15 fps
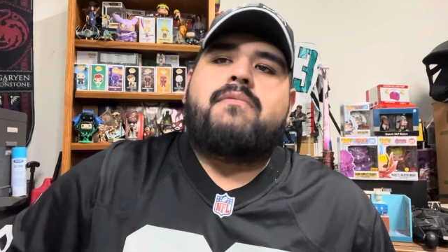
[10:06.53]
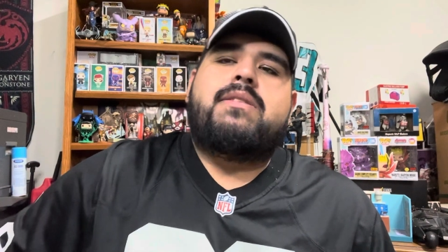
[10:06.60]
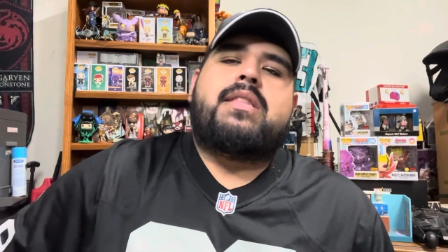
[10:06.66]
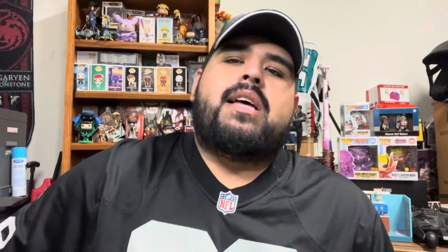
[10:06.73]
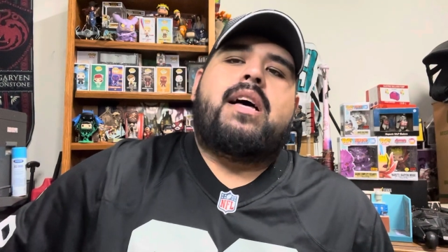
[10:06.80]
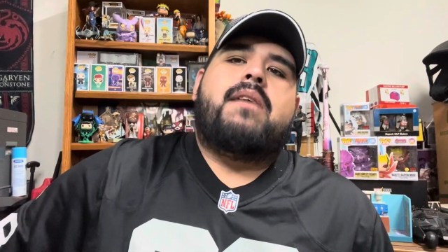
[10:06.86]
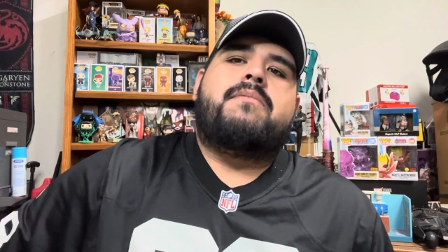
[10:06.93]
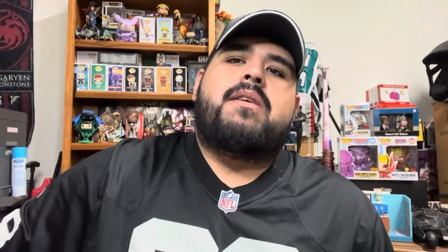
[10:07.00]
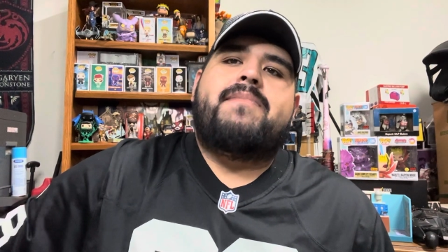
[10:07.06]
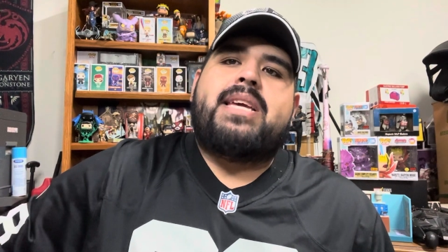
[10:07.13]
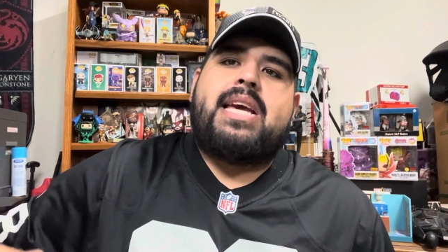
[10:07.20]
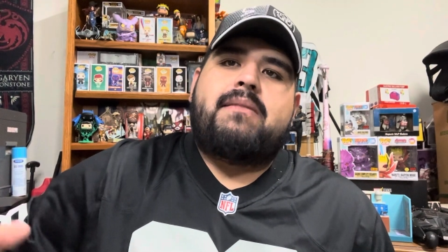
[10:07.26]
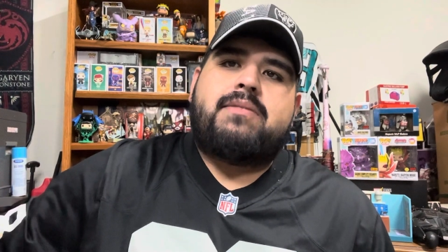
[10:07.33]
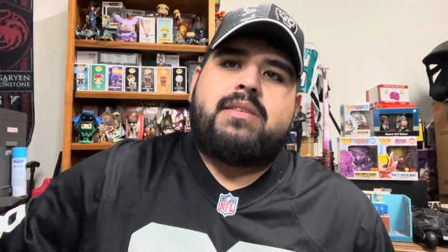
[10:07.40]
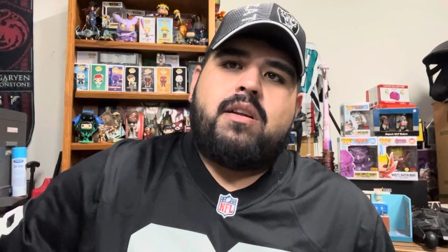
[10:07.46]
with the upcoming
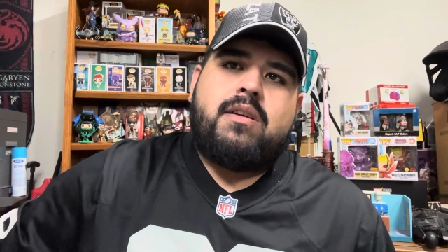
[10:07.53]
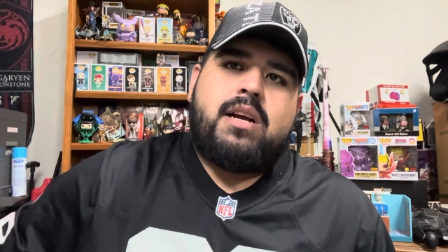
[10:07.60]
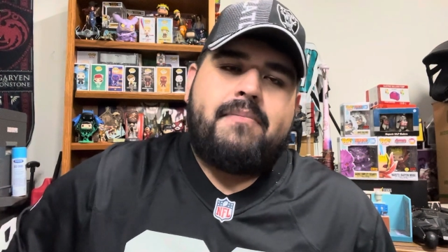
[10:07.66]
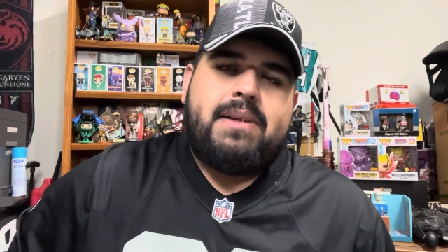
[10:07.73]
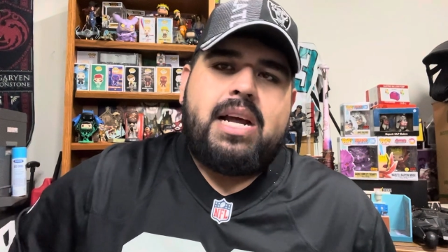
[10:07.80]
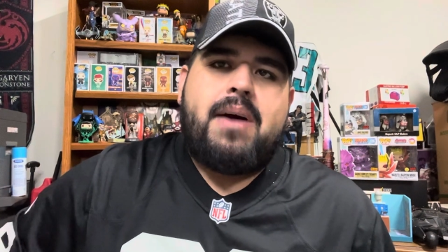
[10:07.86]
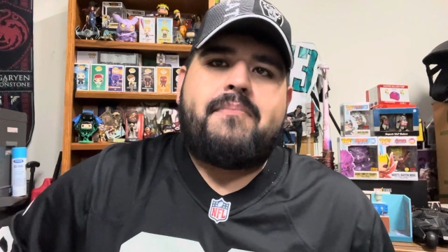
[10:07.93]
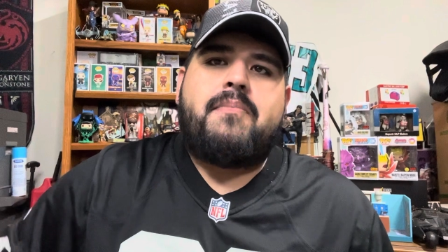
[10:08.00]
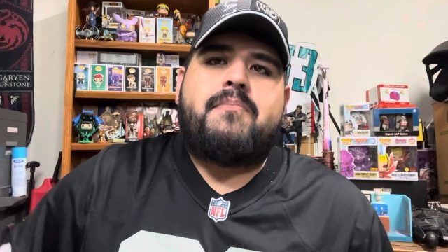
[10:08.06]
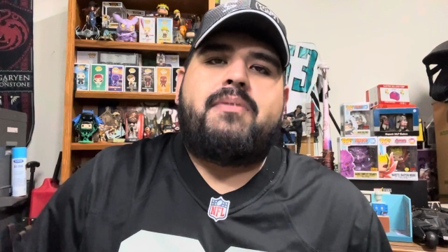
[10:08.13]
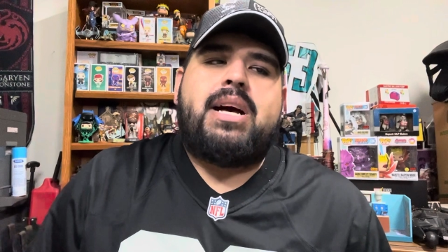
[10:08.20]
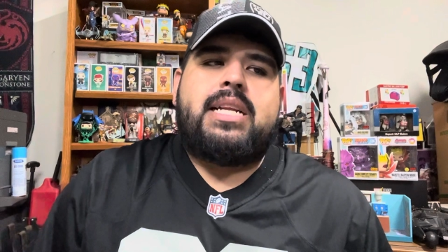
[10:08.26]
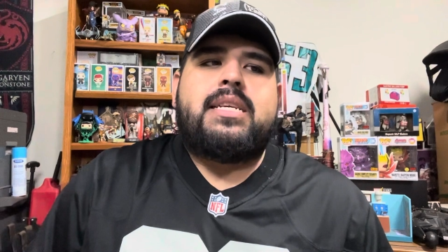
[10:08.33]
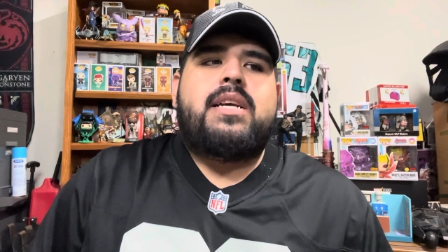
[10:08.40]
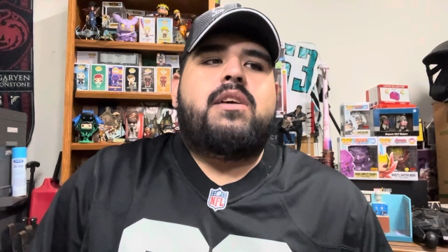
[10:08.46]
games that are coming up,
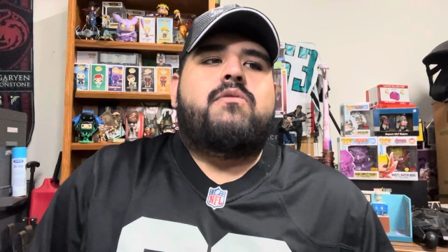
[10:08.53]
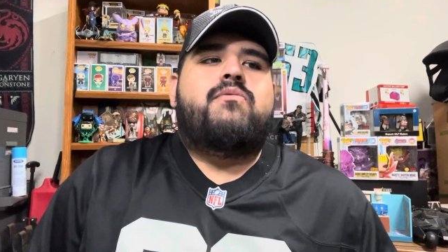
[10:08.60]
but